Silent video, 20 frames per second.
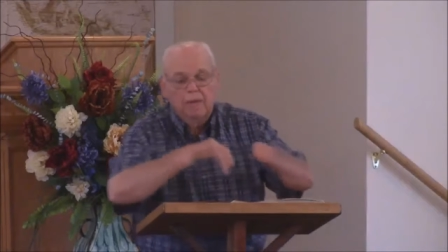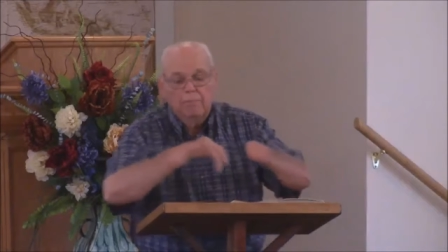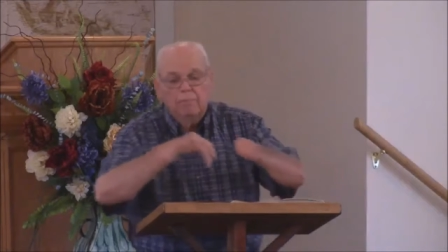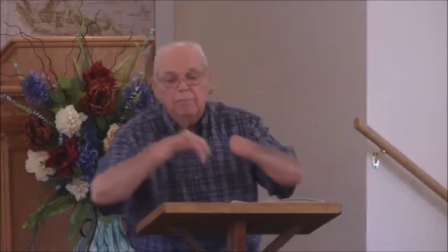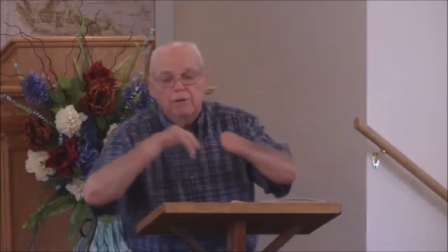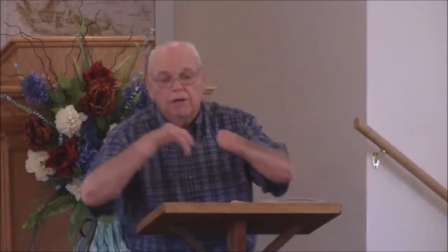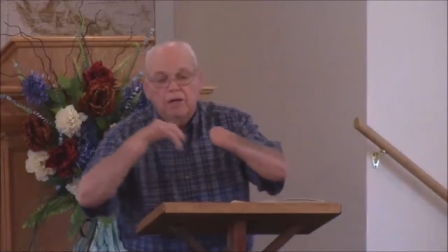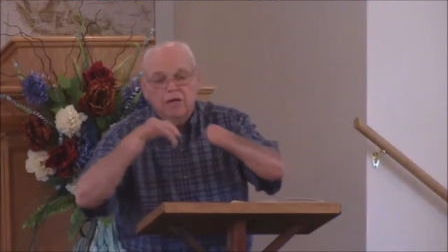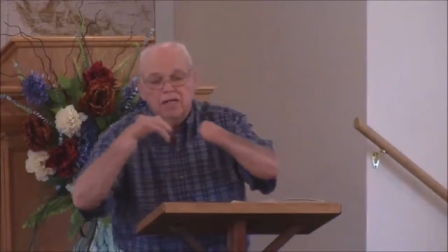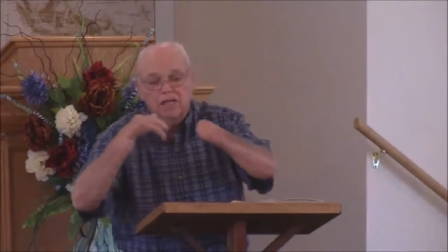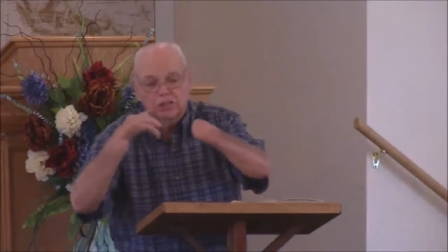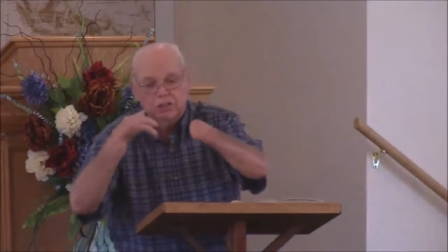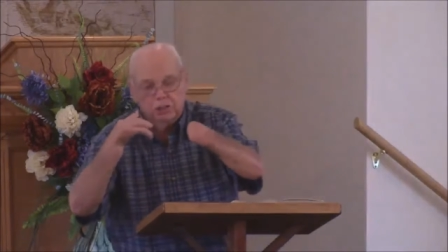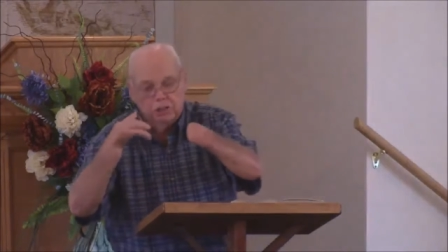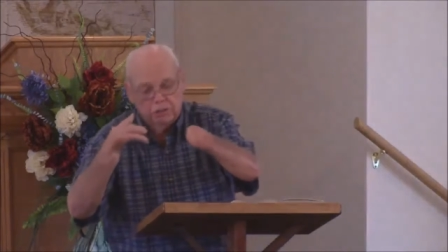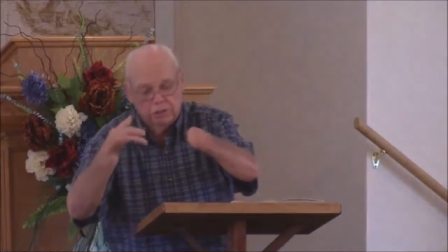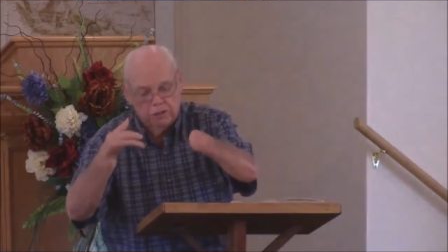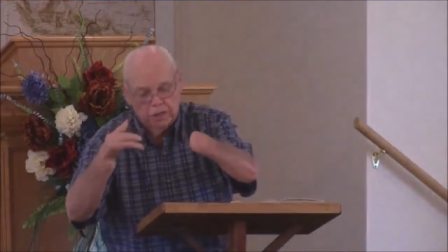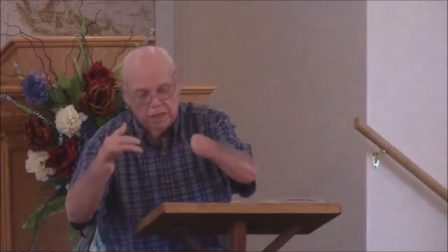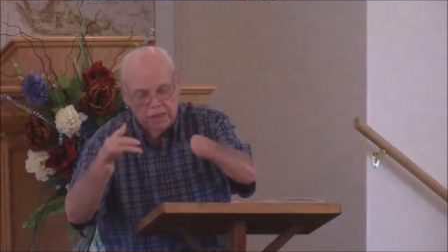But
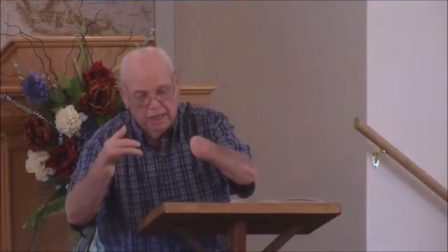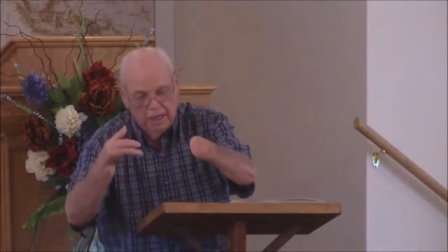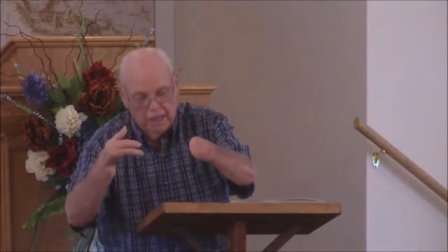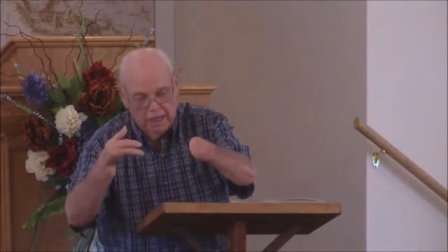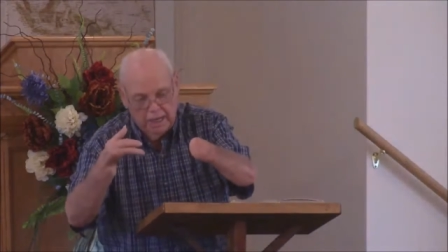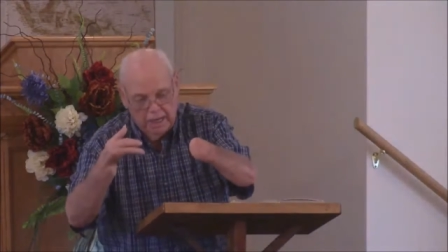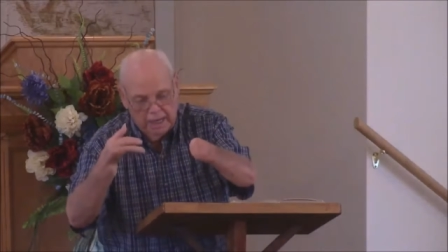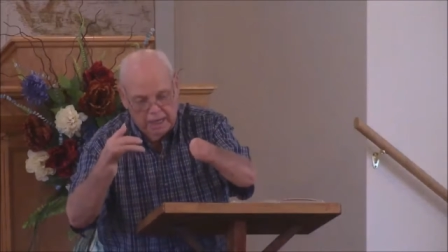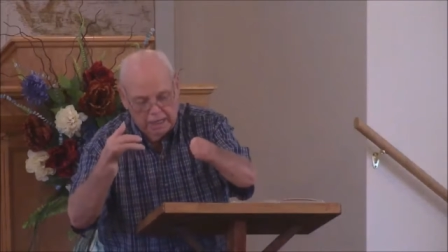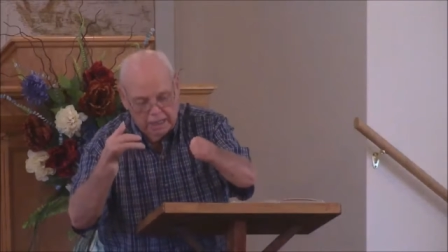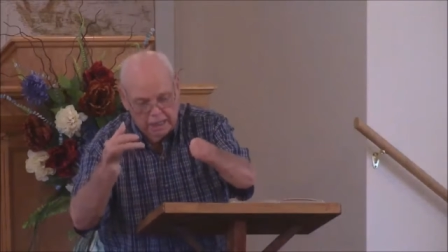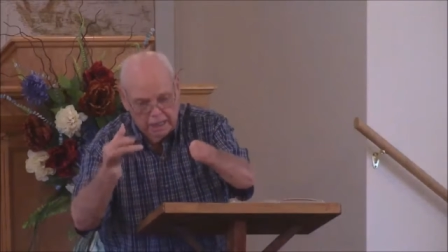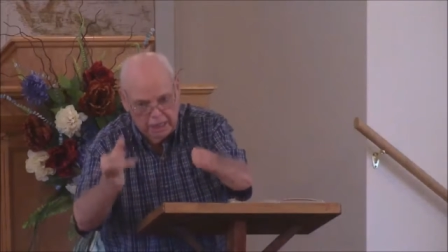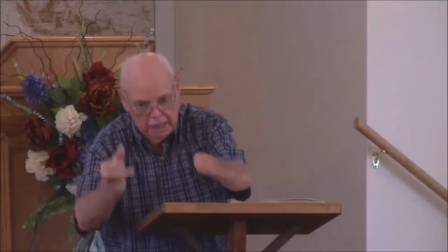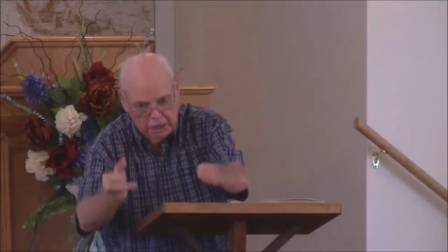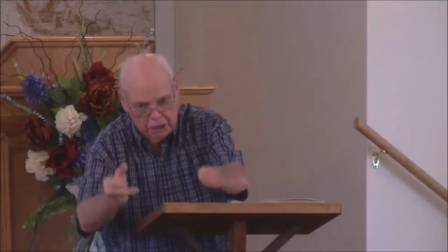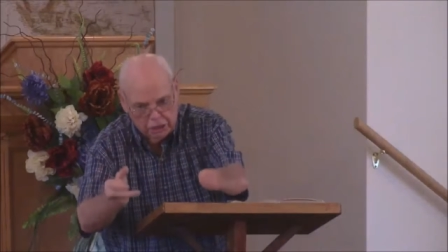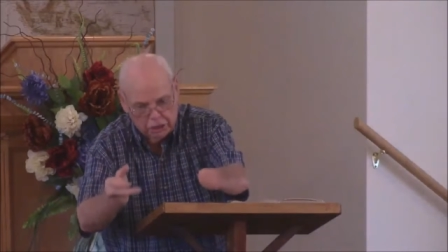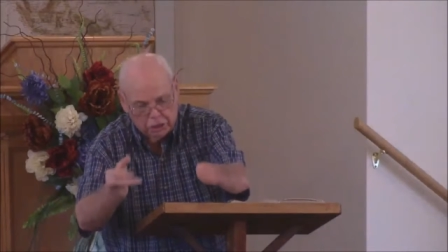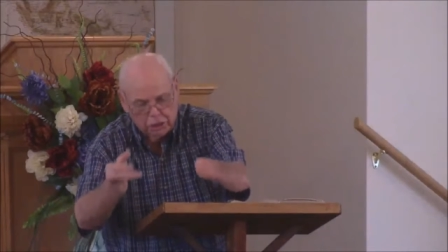listen, it
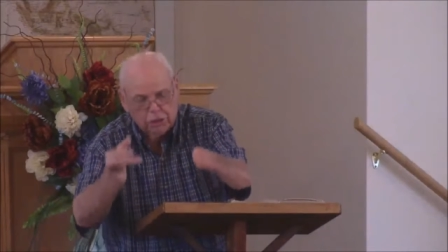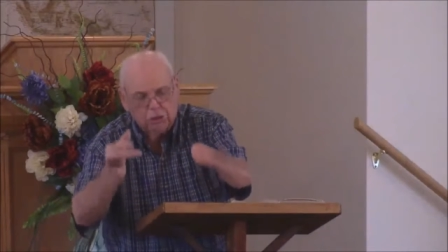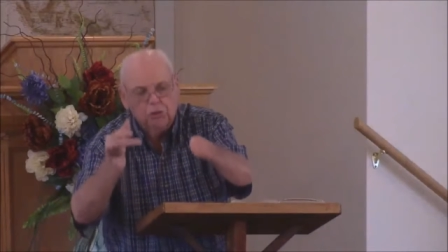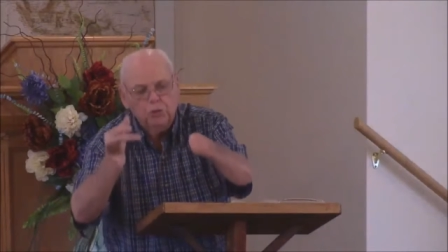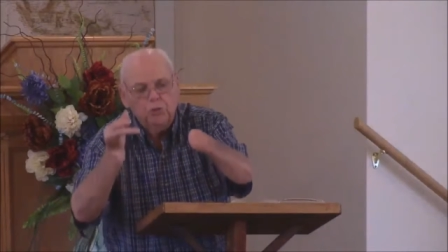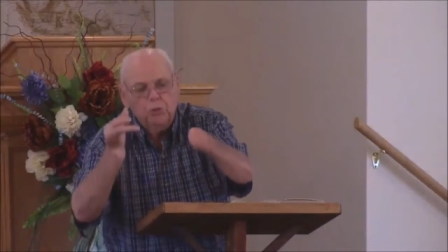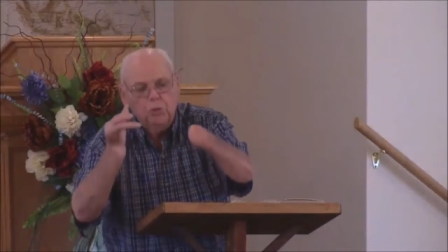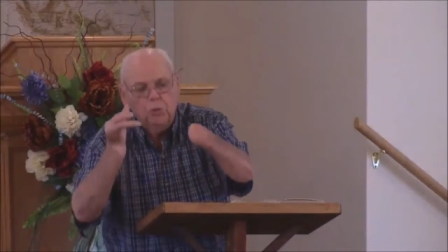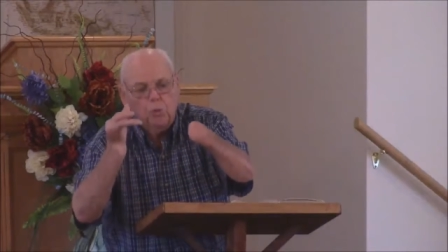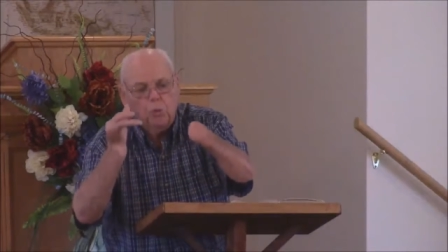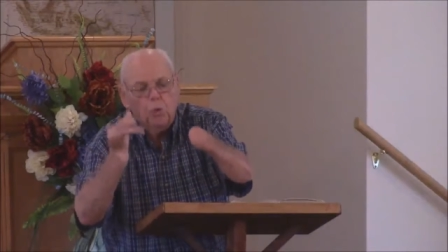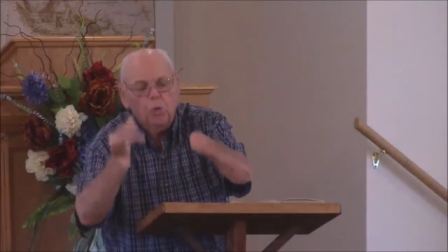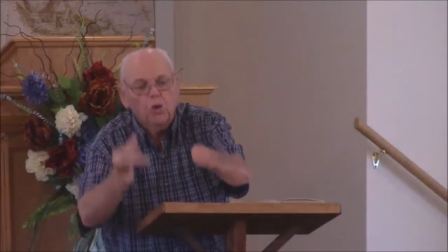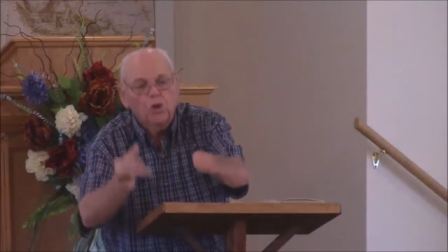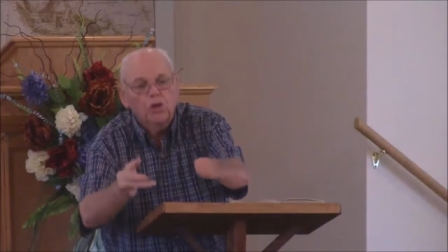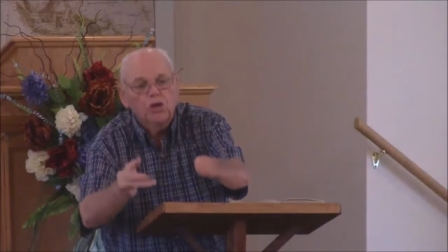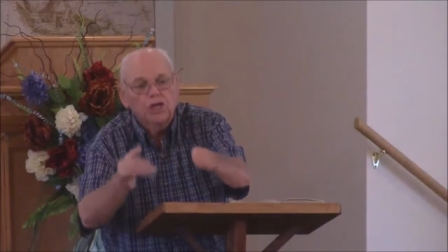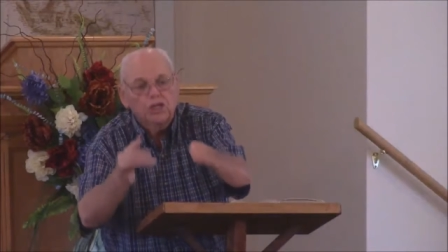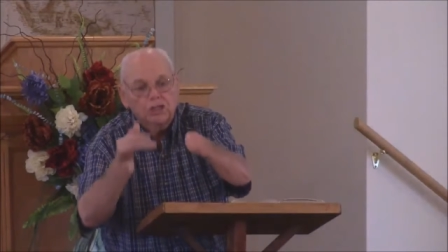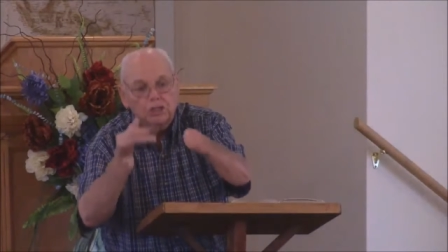gets to
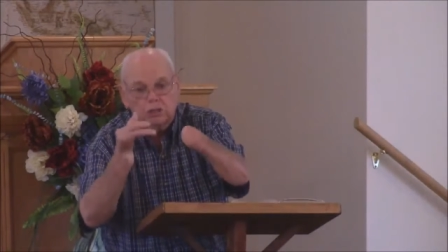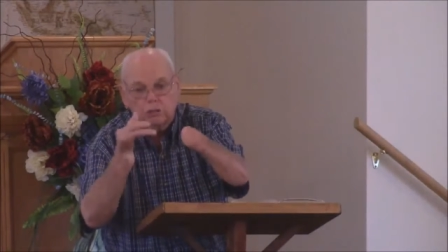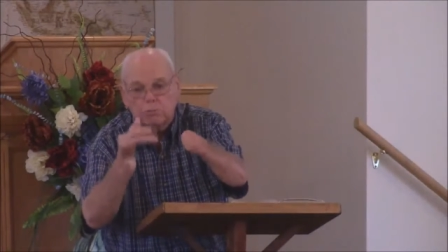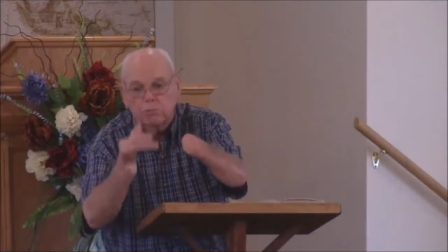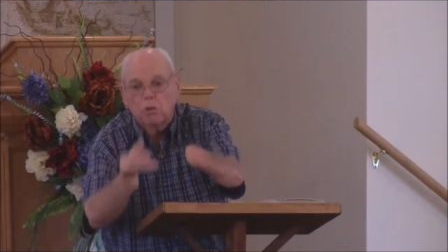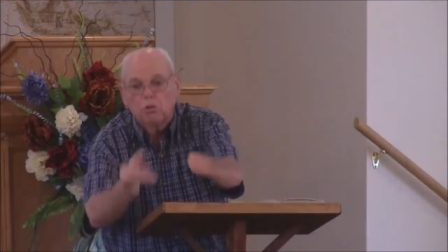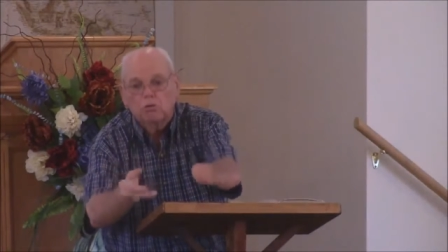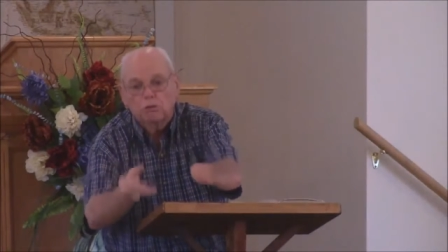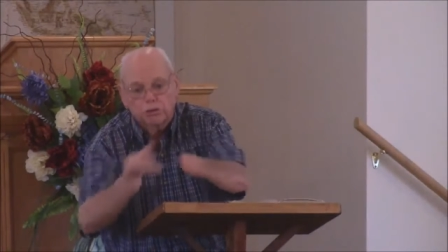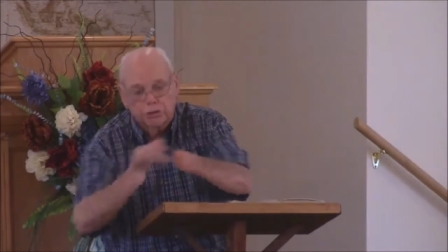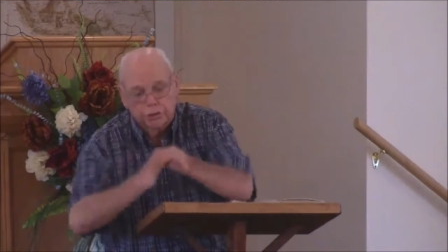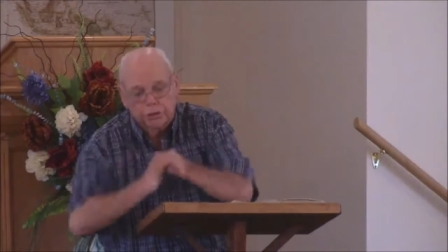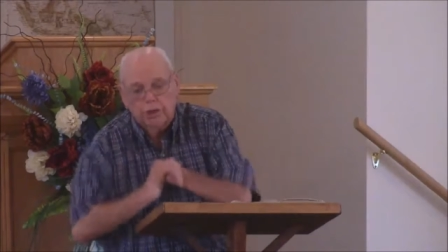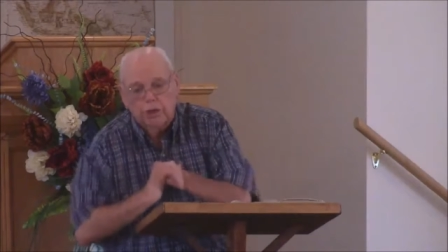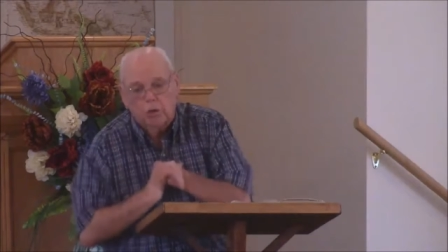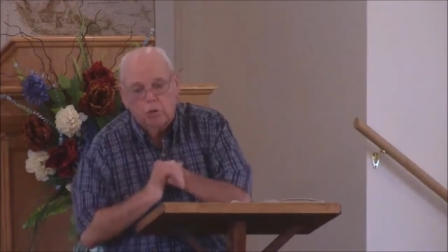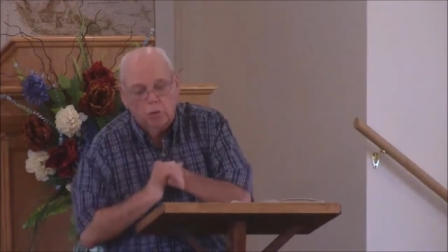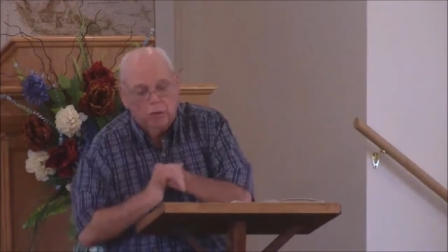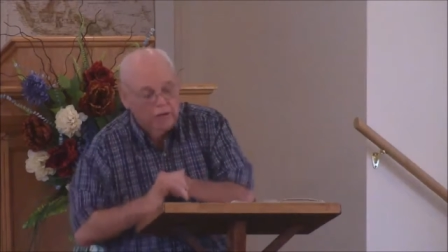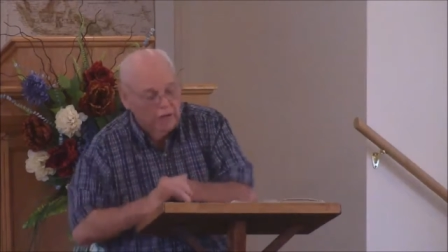where it's supposed to be.
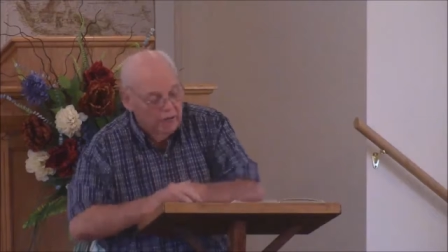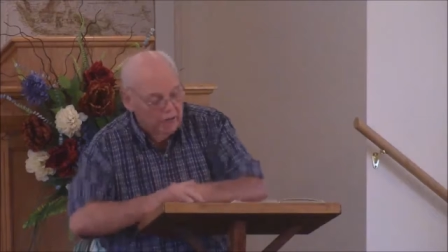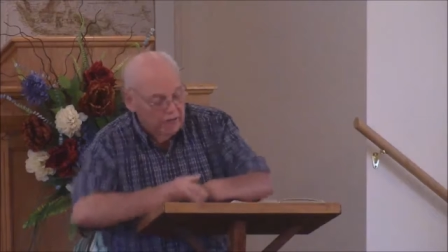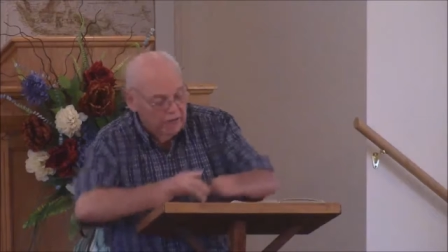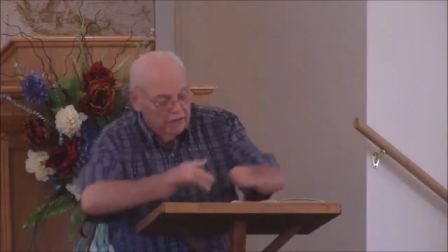Amen.